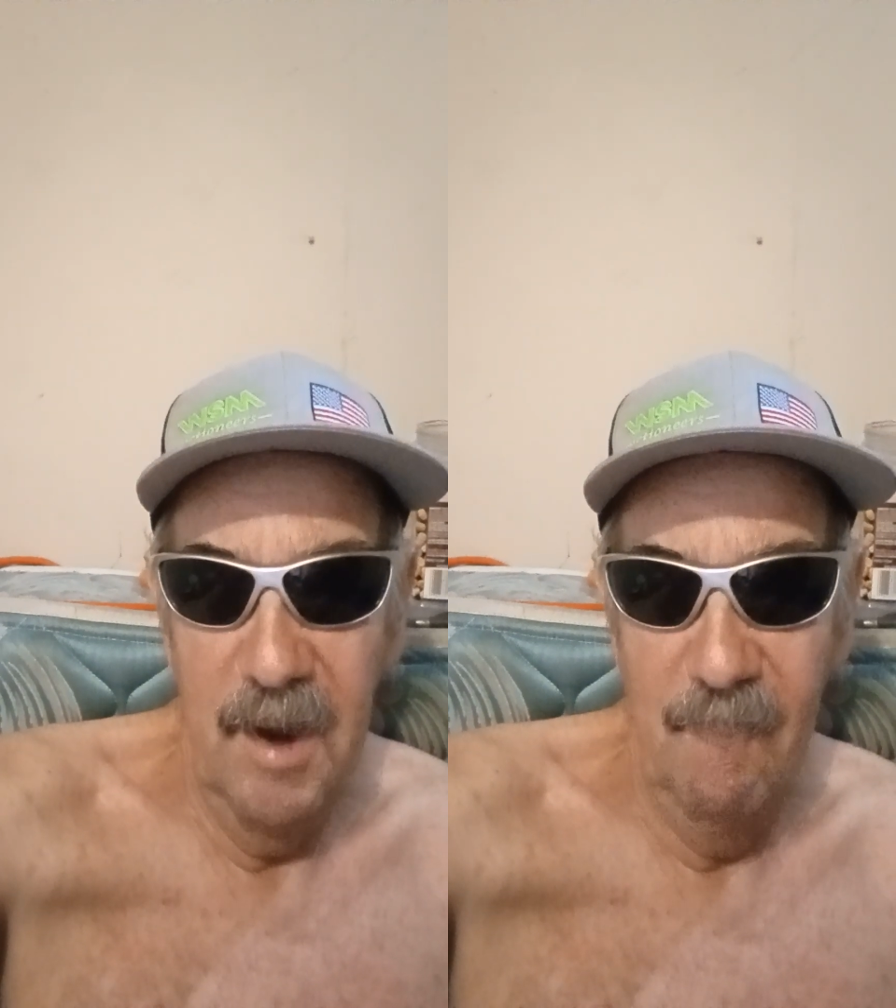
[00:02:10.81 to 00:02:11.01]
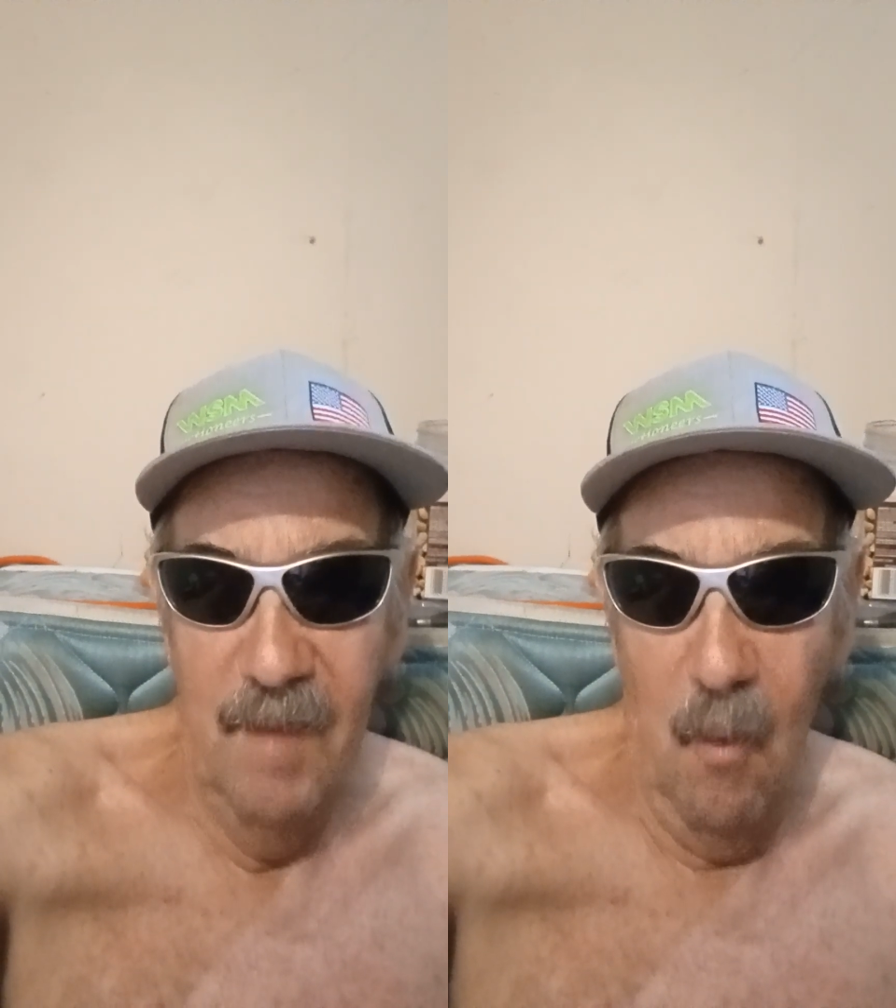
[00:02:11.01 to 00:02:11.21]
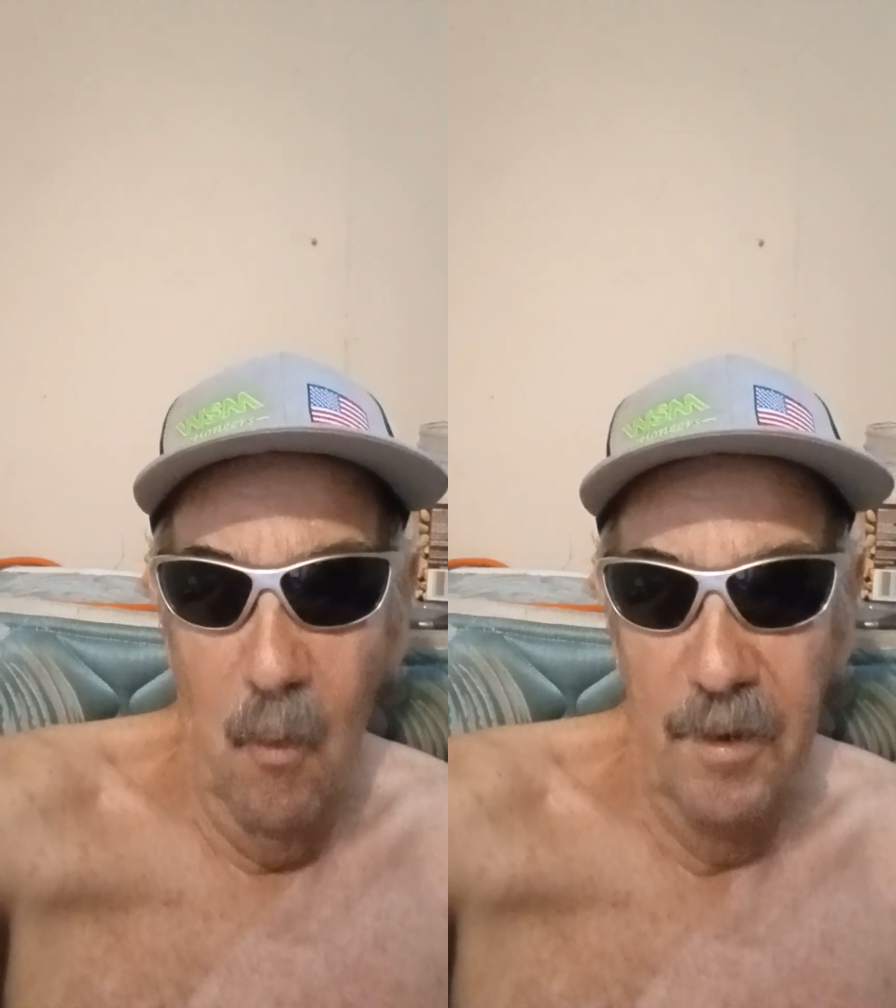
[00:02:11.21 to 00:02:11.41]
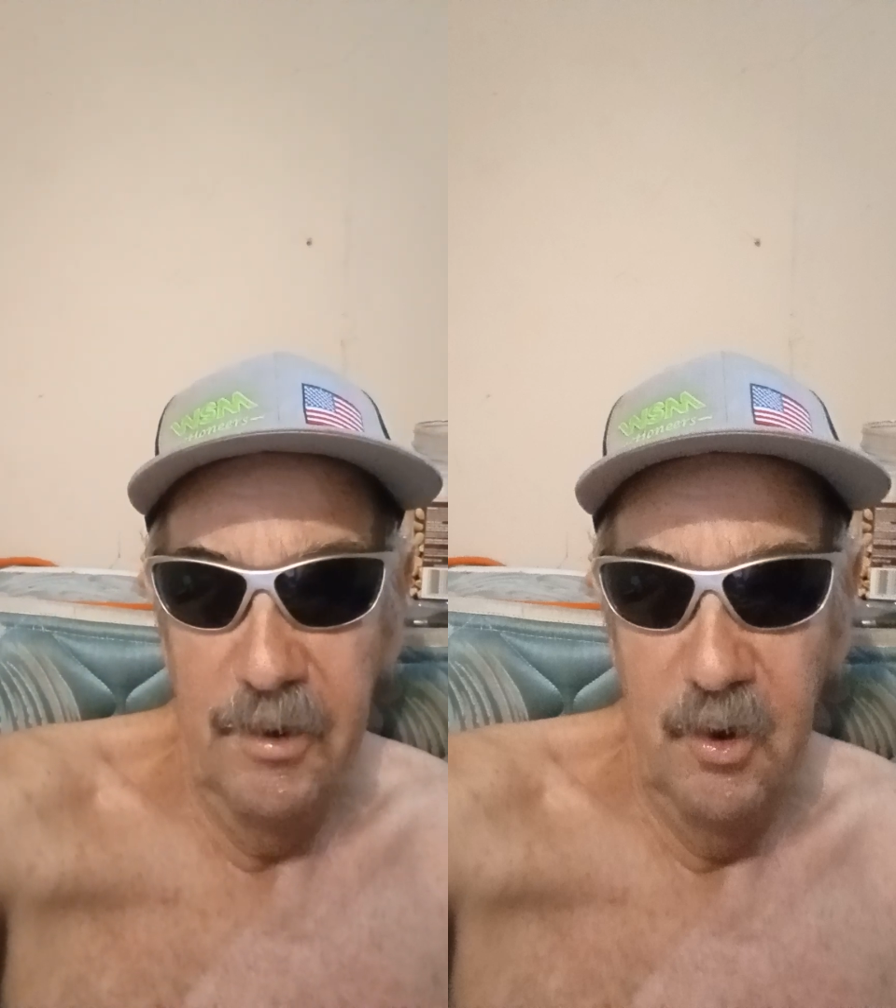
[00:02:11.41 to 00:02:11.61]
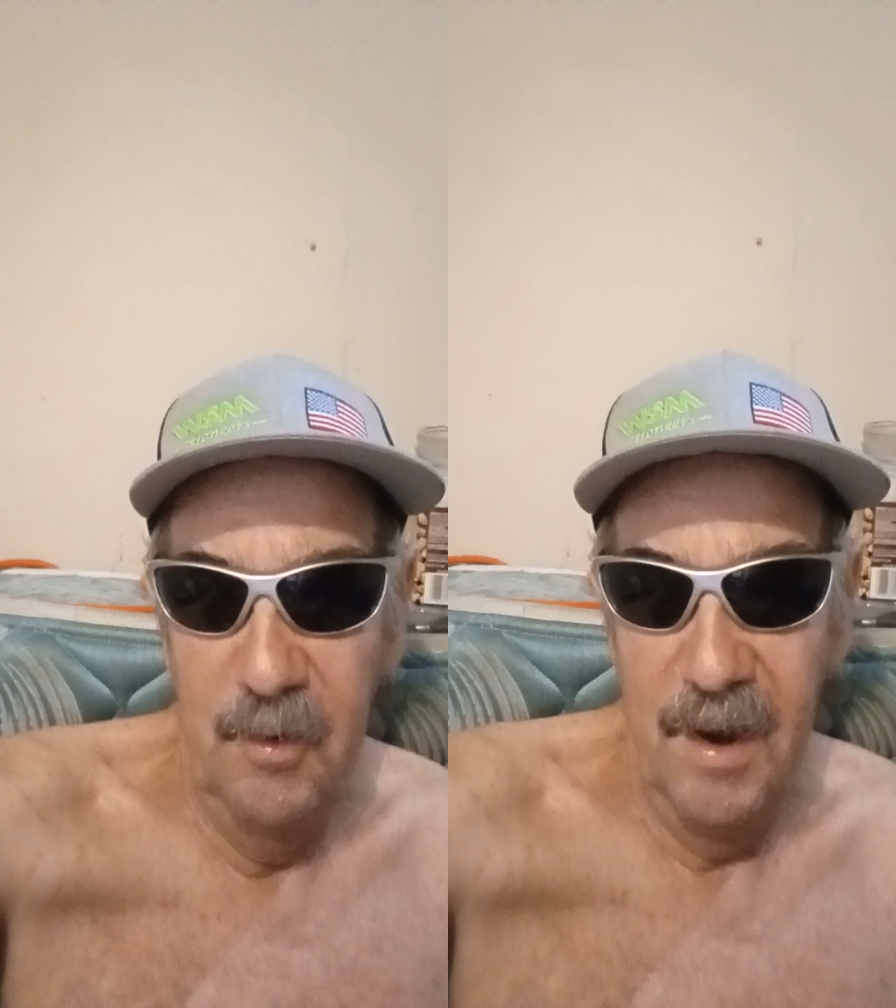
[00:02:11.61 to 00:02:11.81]
I've got one or
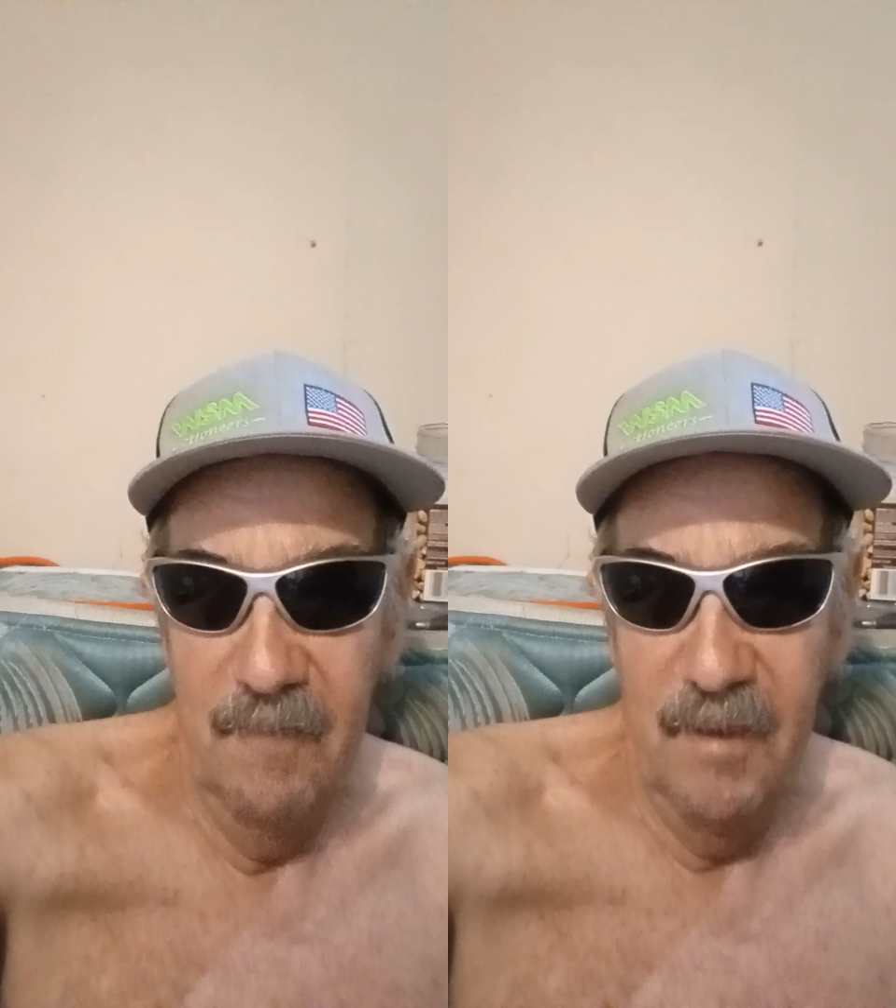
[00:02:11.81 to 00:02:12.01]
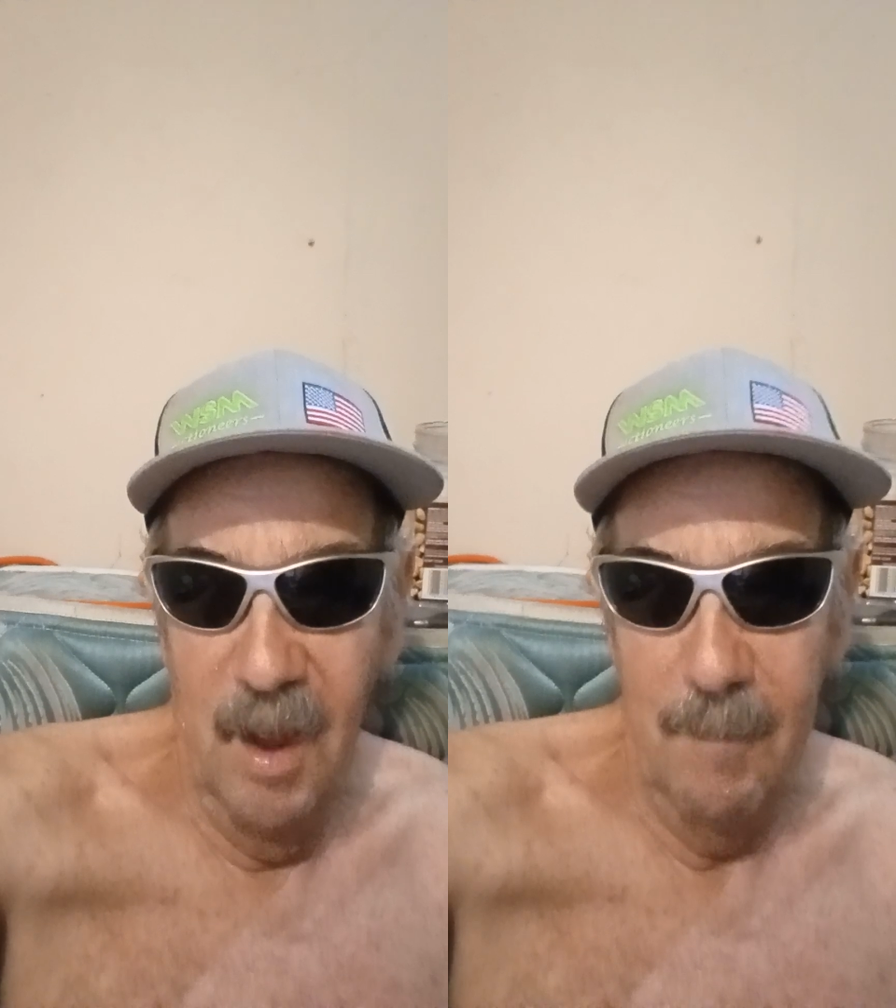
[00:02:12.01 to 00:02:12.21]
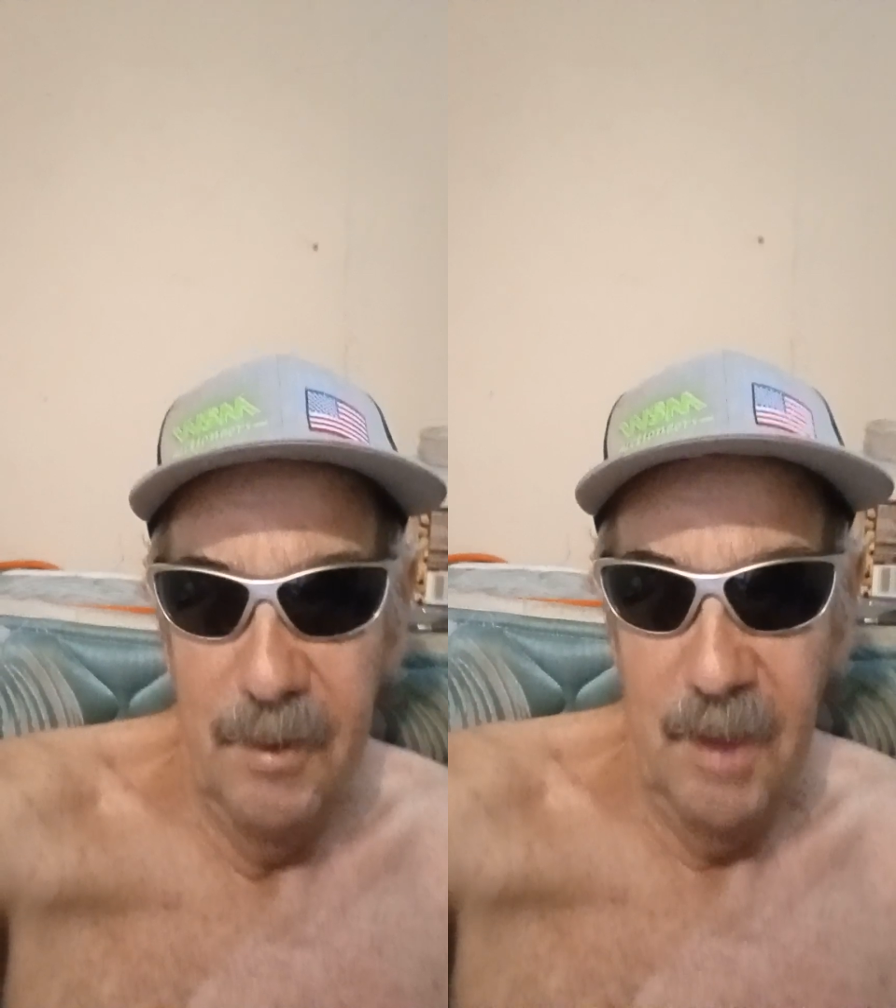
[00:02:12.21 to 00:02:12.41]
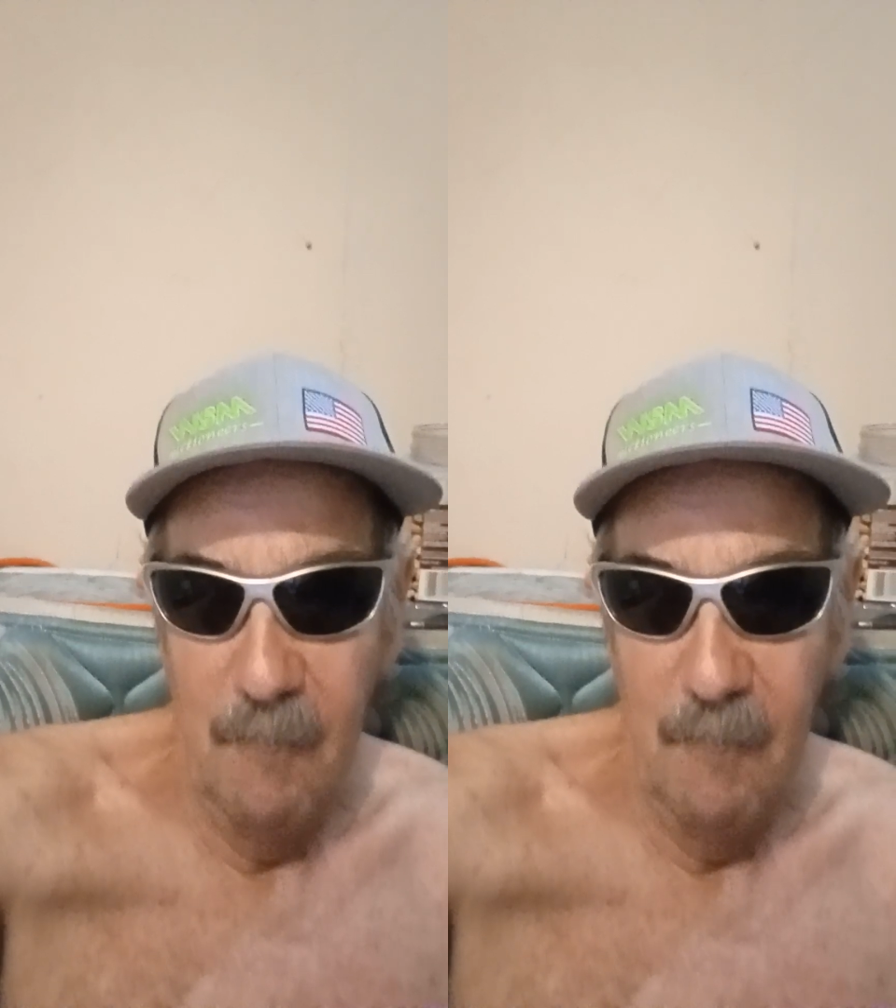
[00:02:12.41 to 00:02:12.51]
two negative comments.